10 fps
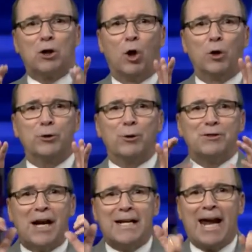Colter
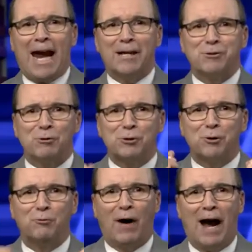is a cancer
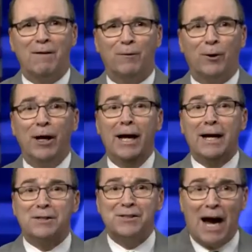survivor
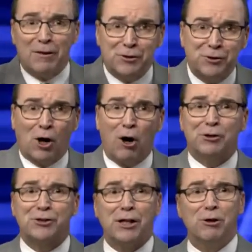and is now the star
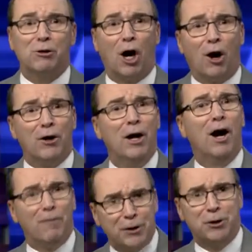senior guard
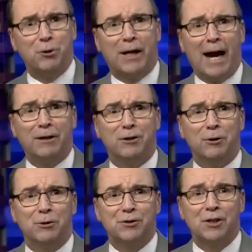of the Duquesne
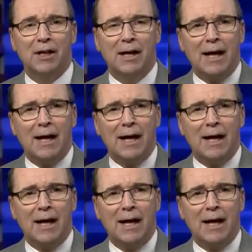Dukes.